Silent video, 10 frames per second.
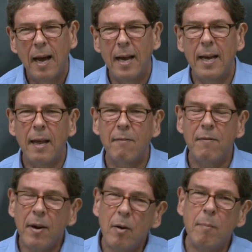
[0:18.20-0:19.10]
I like
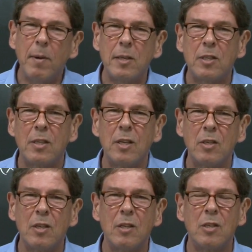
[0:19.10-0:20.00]
very much
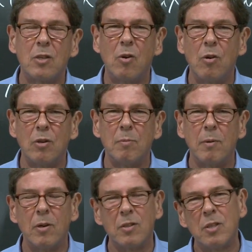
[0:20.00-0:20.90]
teaching this course
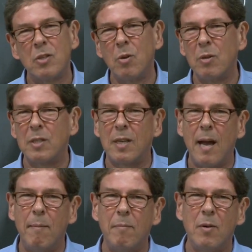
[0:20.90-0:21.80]
because the students
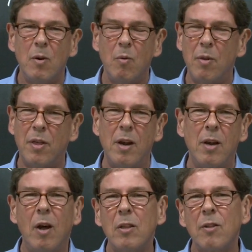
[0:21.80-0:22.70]
come with a
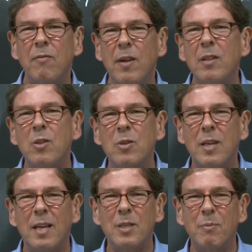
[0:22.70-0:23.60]
lot of
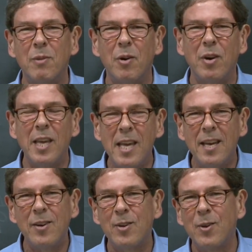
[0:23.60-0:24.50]
enthusiasm. They're
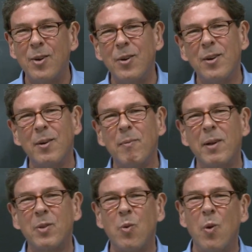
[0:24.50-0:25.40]
eager to learn
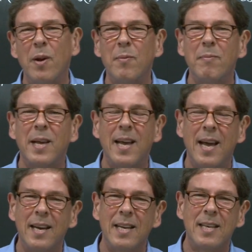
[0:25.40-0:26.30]
about quantum
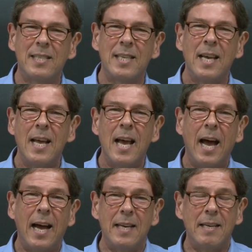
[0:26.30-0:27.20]
mechanics,
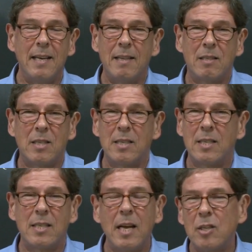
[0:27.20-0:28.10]
and it's
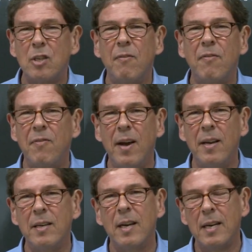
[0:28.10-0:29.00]
such a
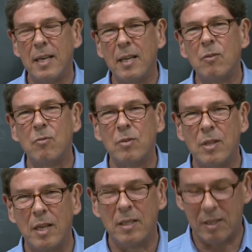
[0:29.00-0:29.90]
fun and
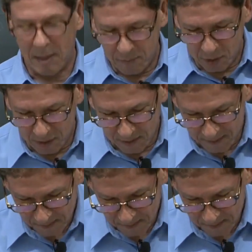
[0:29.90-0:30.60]
interesting subject.